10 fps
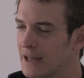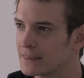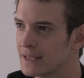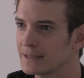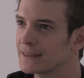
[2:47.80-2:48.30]

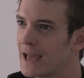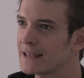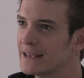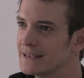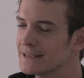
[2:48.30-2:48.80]

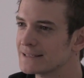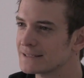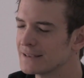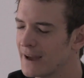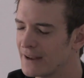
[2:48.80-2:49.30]

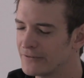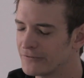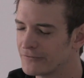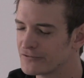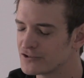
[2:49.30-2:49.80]
I
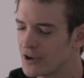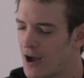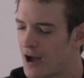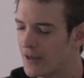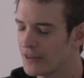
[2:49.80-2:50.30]

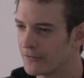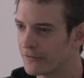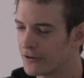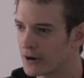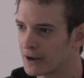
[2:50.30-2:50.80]
saw the
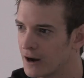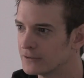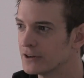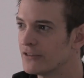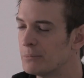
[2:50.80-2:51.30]
front
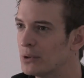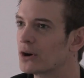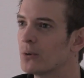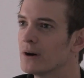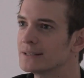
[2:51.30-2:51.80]
cover of a
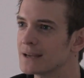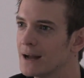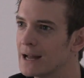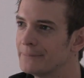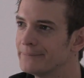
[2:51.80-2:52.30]
book one
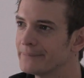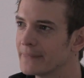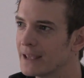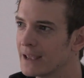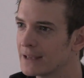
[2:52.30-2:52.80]
time,
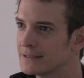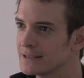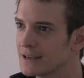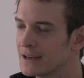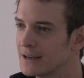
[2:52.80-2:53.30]

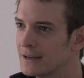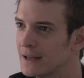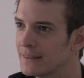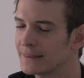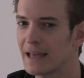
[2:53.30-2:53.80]
and I
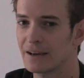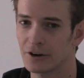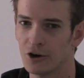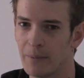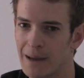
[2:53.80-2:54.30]
think that
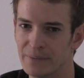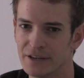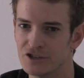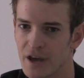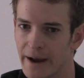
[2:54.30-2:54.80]
girl might
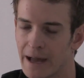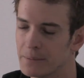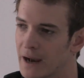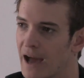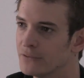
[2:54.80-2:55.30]
be a
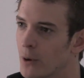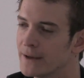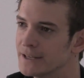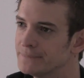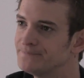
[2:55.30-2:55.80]
Jedi, but I have no
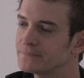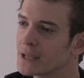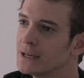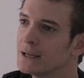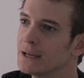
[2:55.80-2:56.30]
idea.
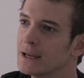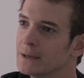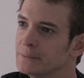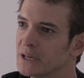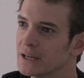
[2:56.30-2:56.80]

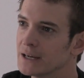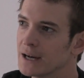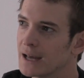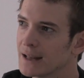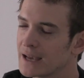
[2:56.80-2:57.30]
But
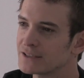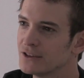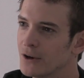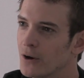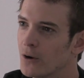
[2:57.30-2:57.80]
I'd like
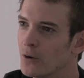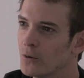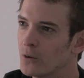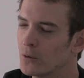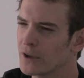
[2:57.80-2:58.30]
to
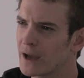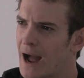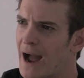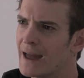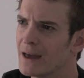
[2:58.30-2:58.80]
know who the
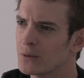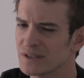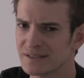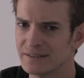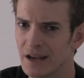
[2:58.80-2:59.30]
guy that
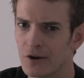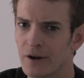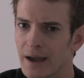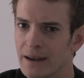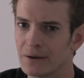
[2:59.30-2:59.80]
was
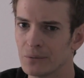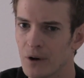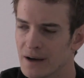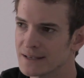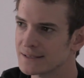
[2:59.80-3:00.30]
narrating
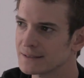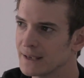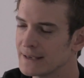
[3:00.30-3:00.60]
was.